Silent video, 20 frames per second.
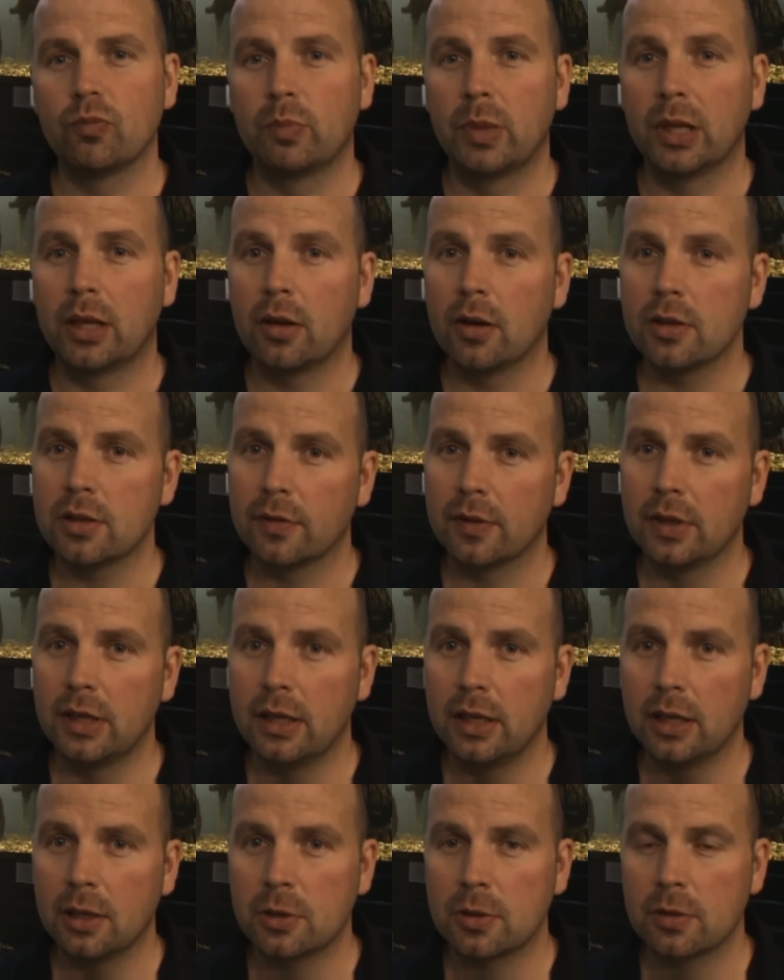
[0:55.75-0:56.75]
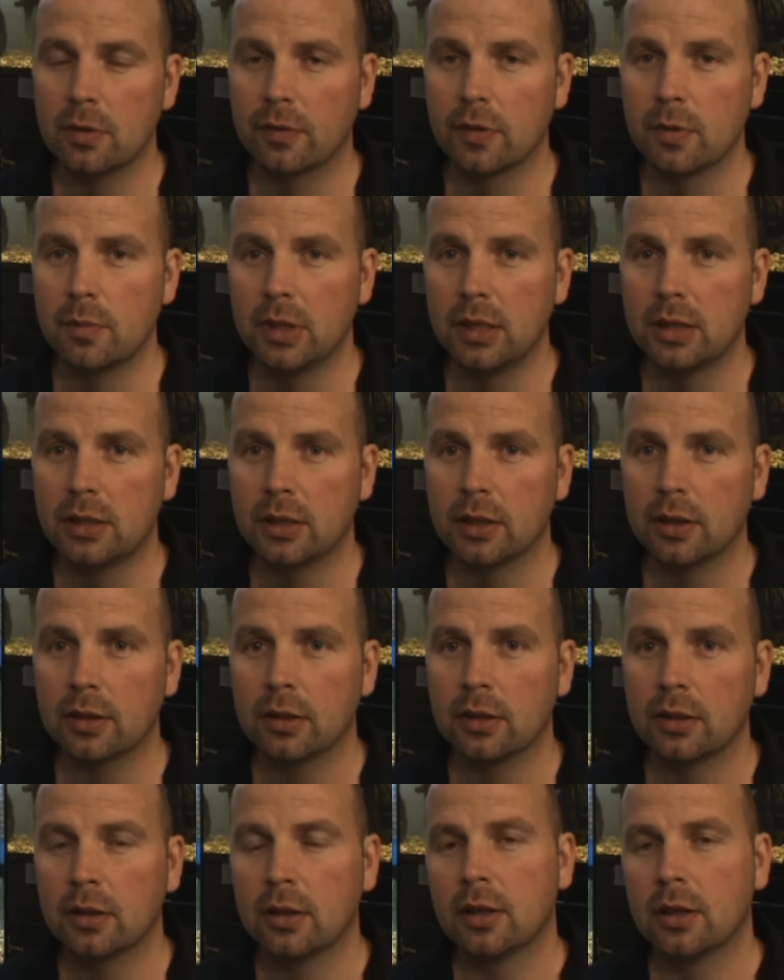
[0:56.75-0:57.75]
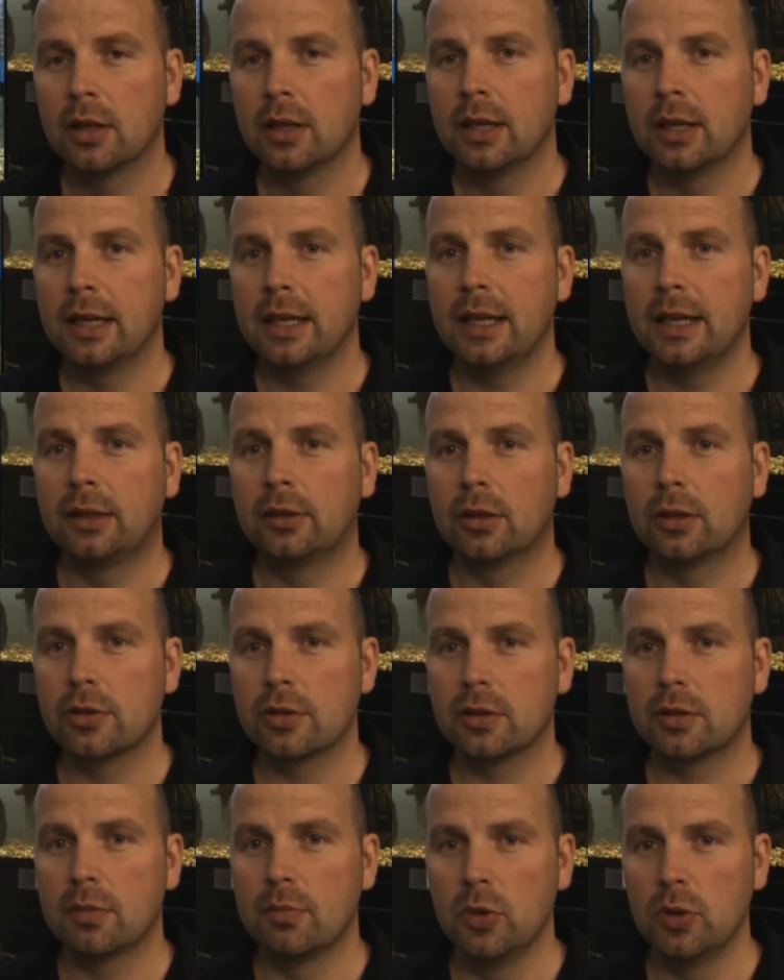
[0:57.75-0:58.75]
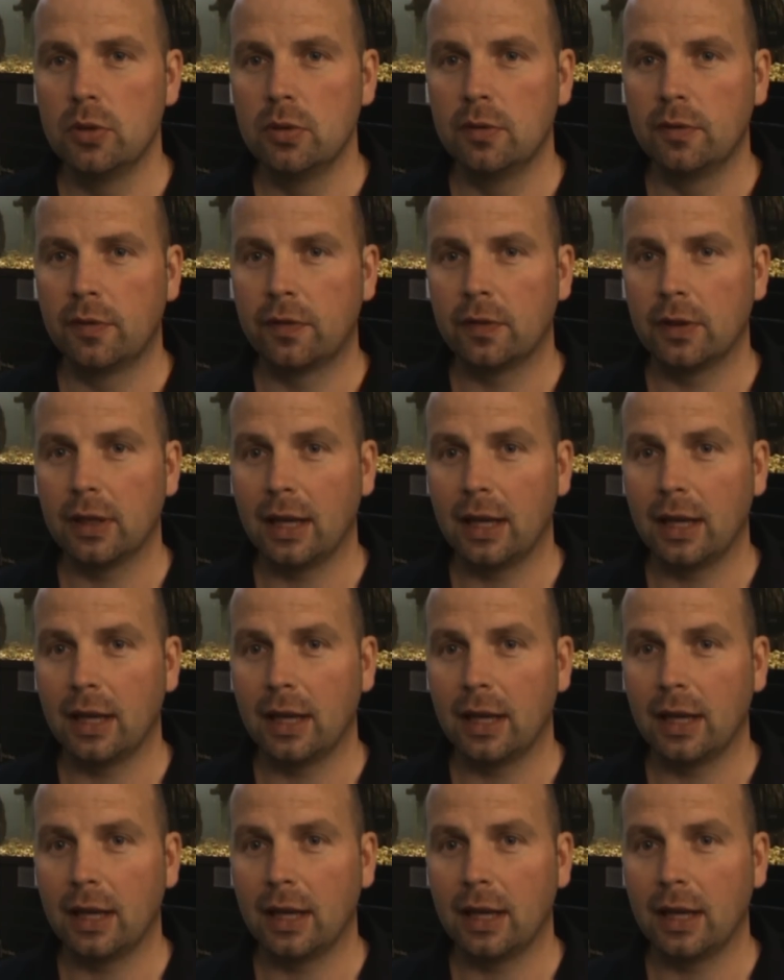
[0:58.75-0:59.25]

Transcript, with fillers: because of the nature of the media it doesn't move